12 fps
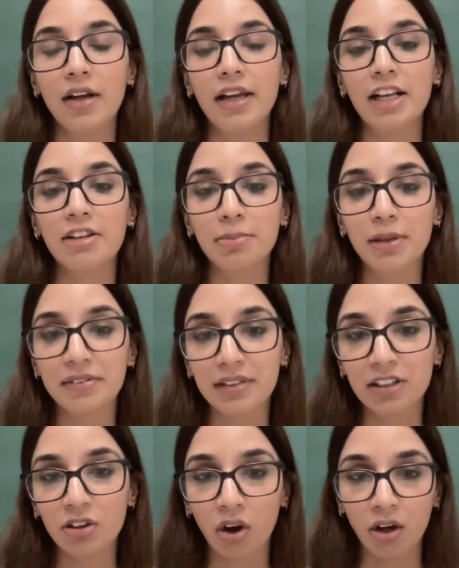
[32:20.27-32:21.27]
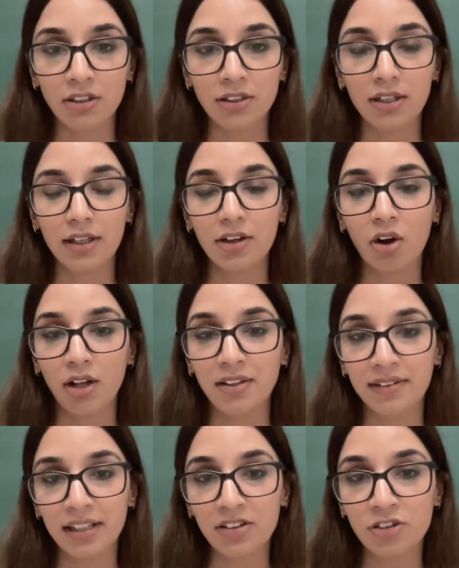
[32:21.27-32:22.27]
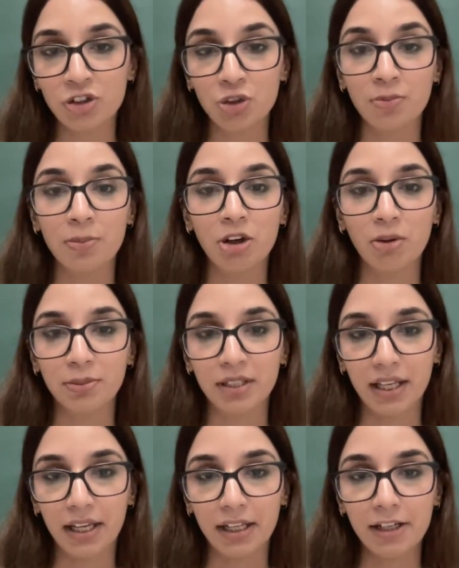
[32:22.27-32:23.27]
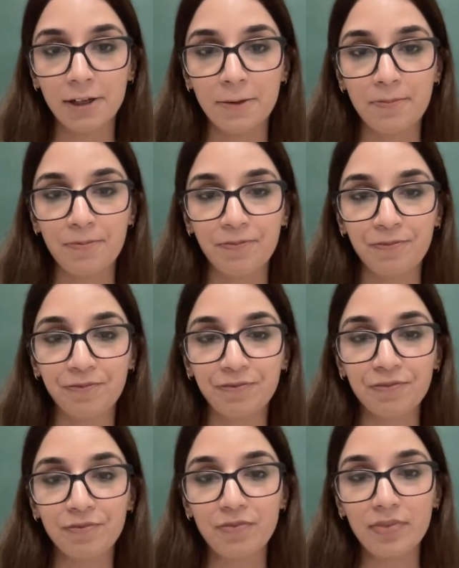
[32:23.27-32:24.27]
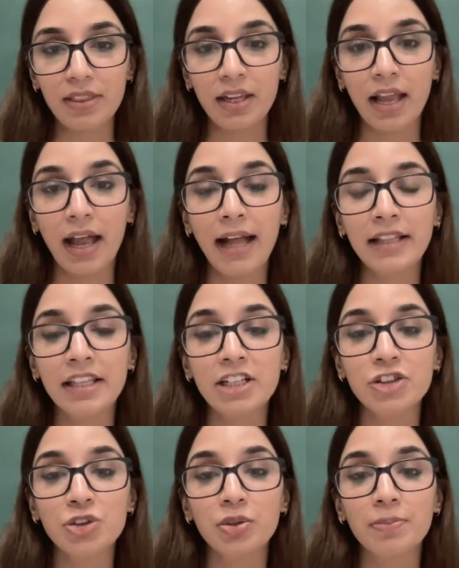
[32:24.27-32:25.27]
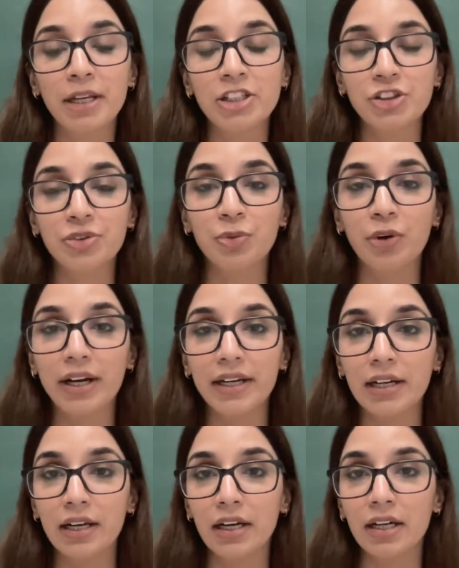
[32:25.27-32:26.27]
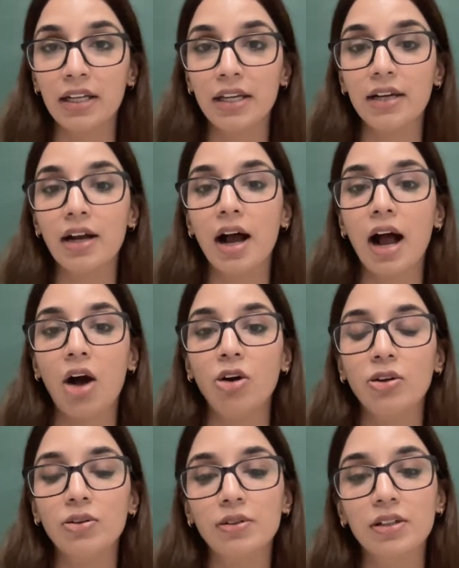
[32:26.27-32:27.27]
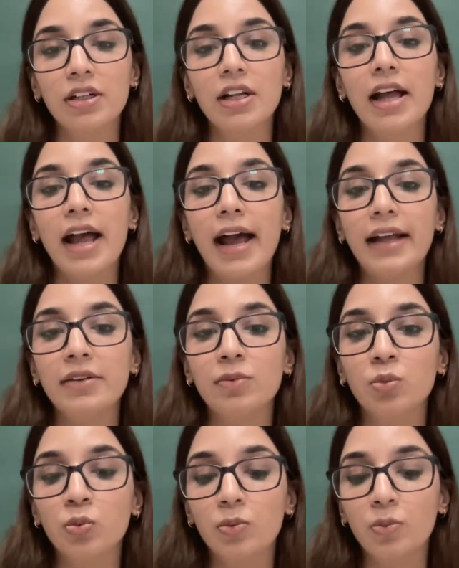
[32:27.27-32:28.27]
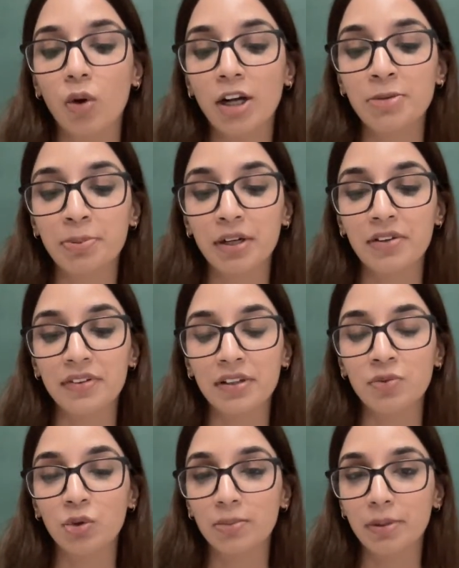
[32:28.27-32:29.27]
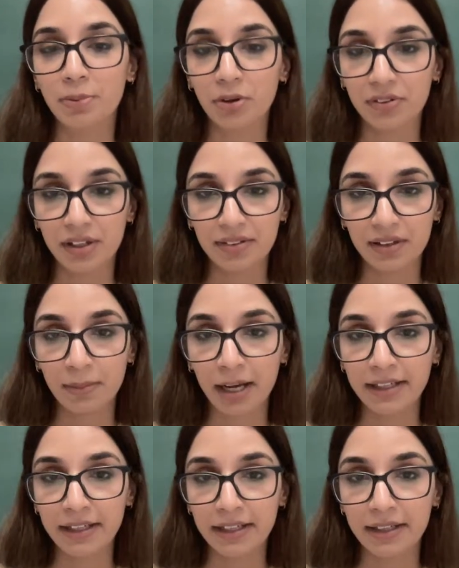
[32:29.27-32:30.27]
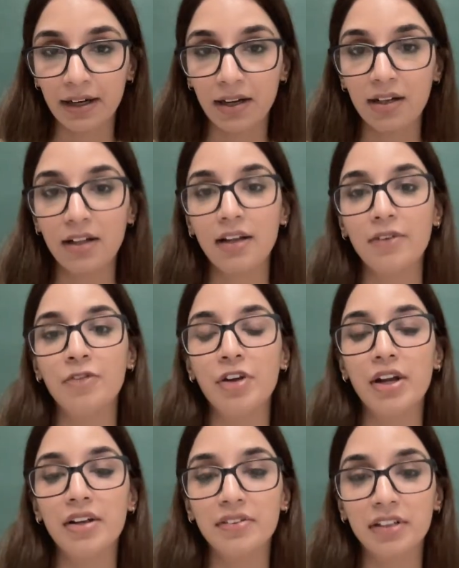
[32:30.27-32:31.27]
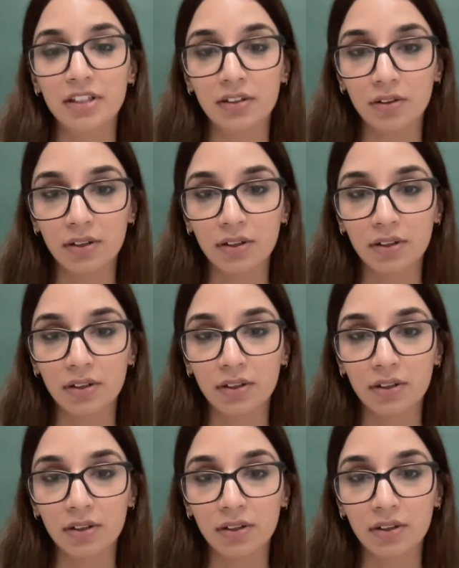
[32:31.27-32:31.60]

Explicit consent should be obtained, and they should mention very clearly how and what person would be processing my data, where is it